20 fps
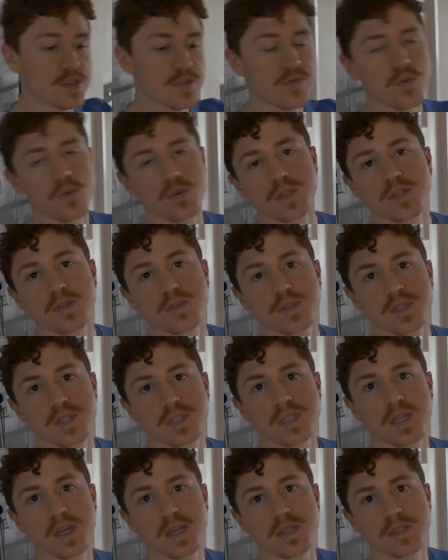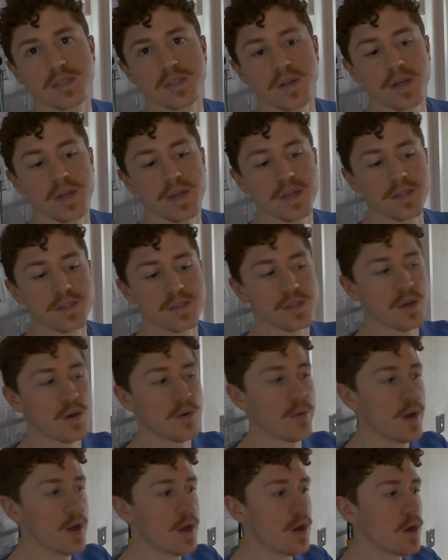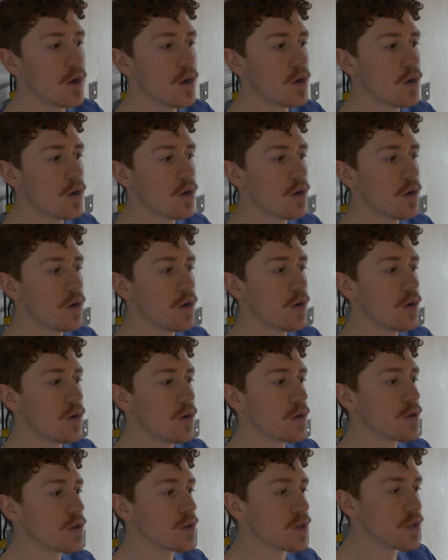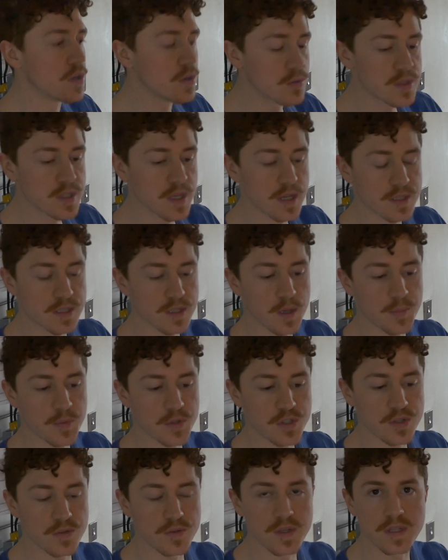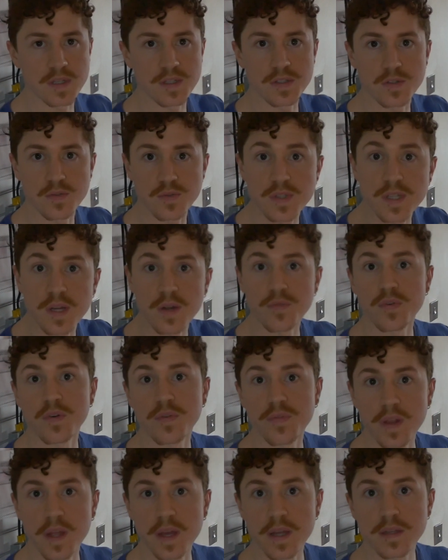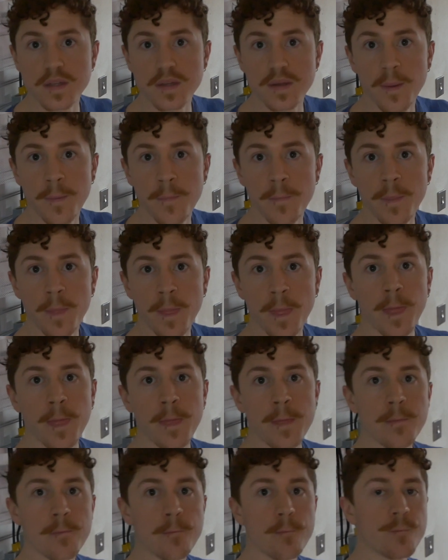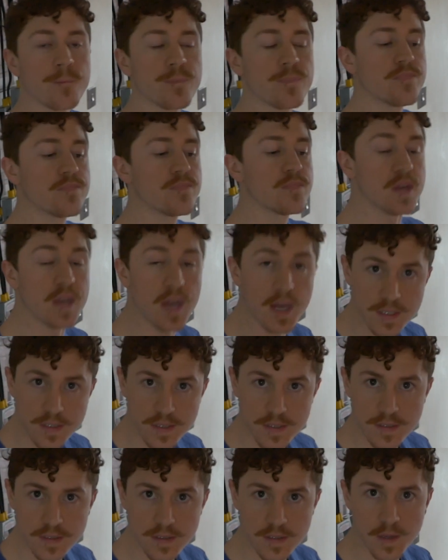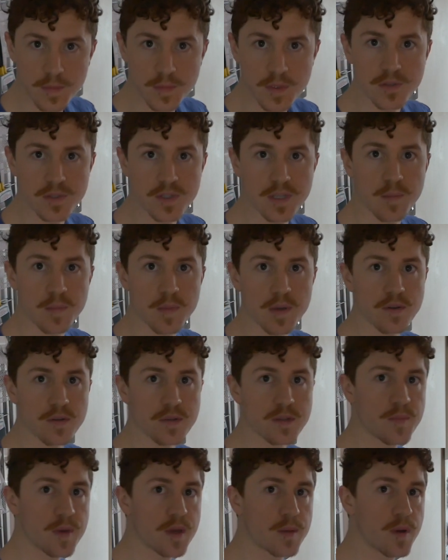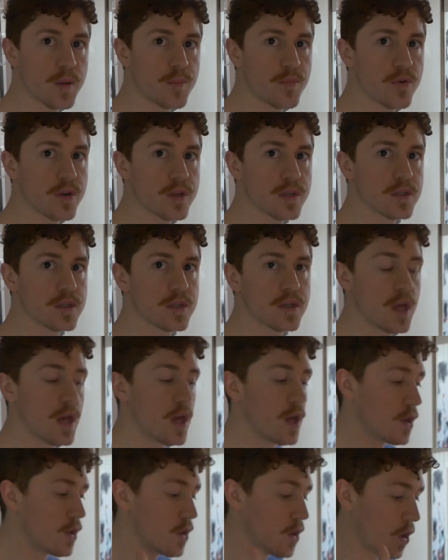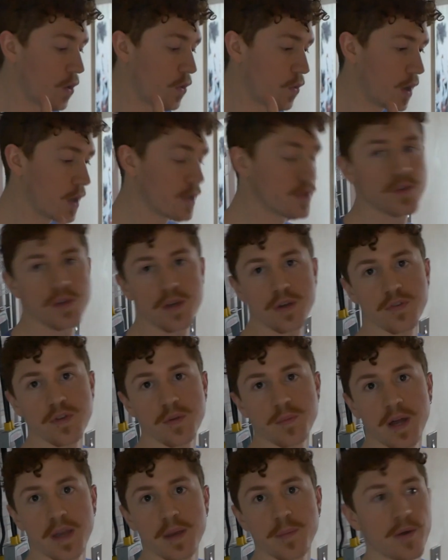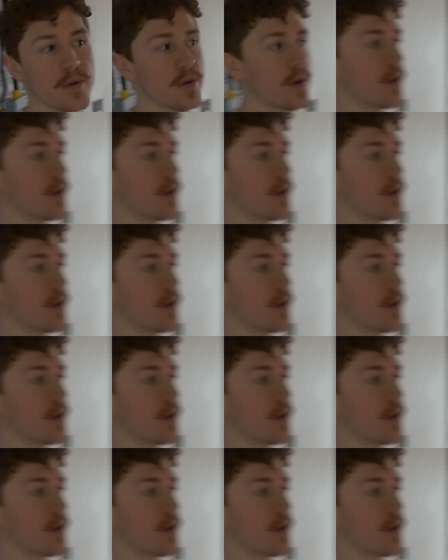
is forcing us to stay inside, and so use it as an opportunity to self reflect. Yes, I'm using a mirror to make my point. No, I do not feel bad about